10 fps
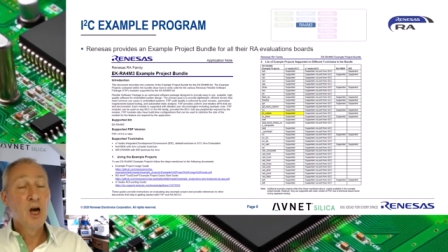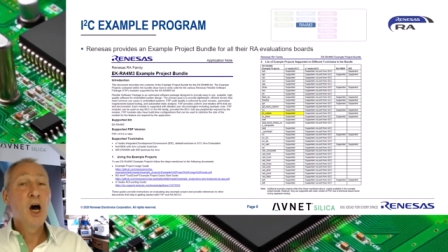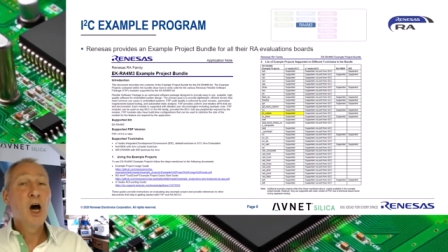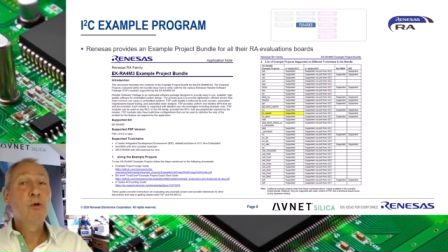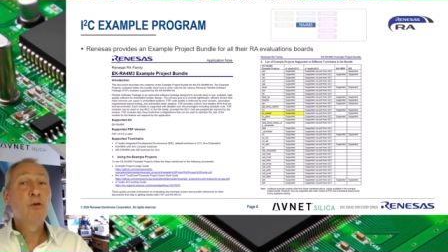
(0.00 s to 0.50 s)
I
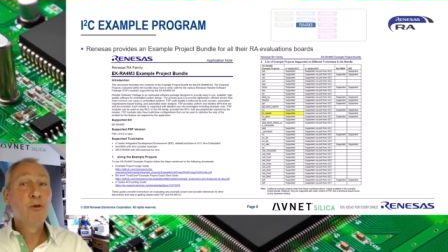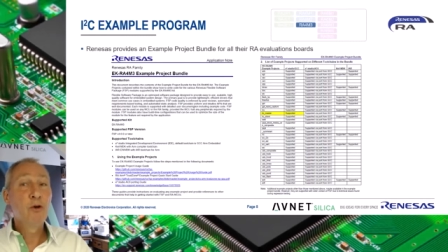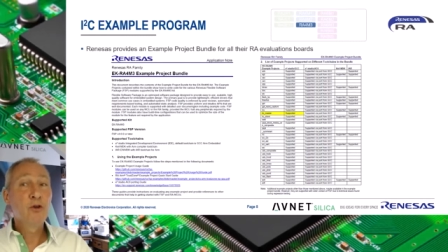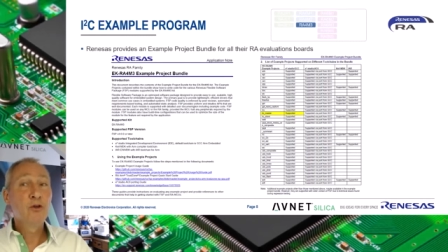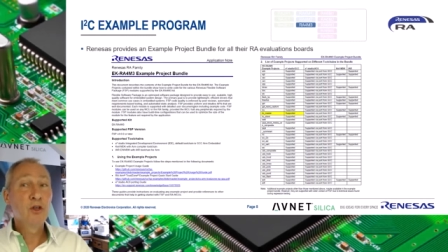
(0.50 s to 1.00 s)
will
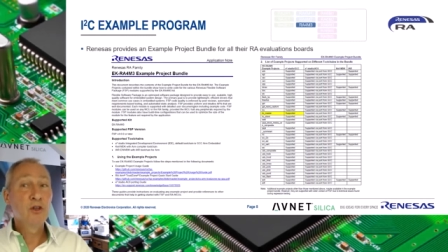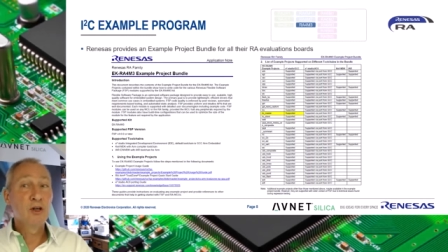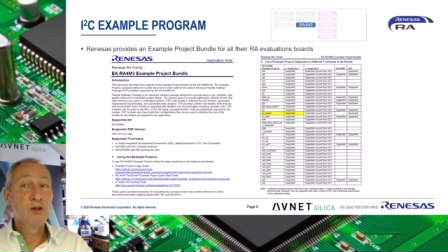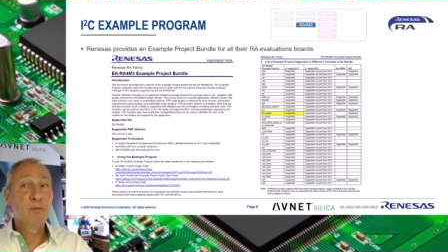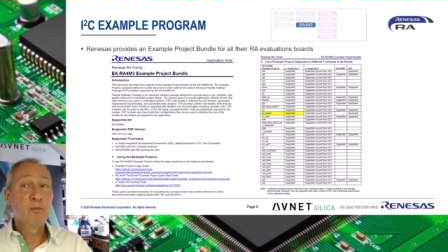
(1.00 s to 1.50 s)
further detail
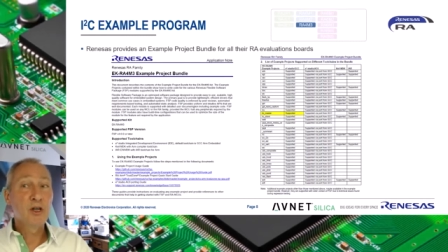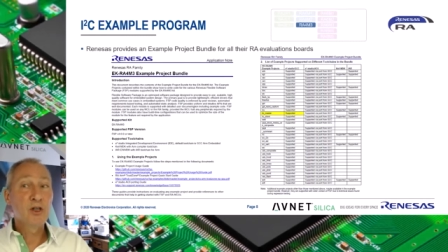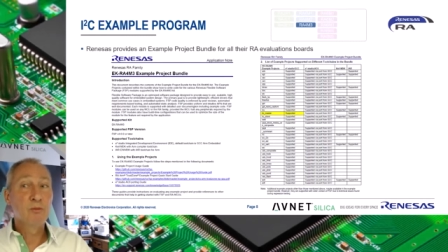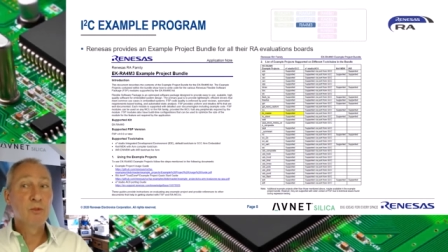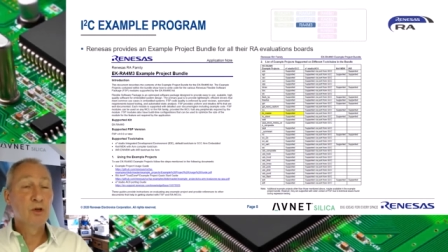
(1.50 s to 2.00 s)
the master
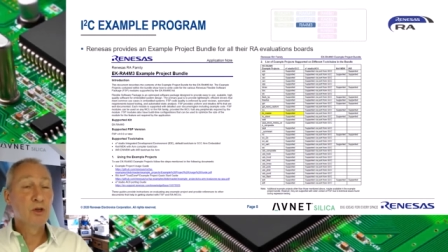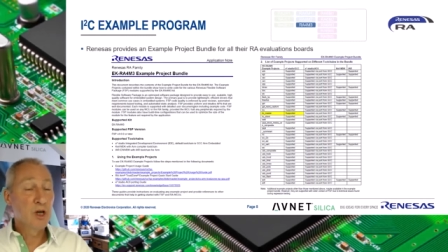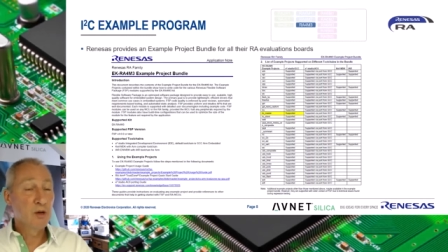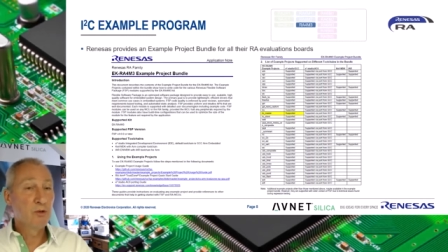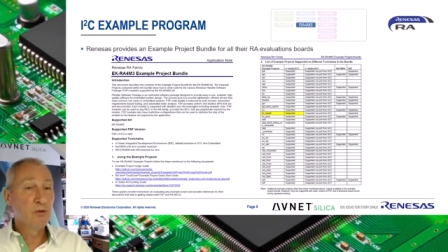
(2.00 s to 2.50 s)
mode example.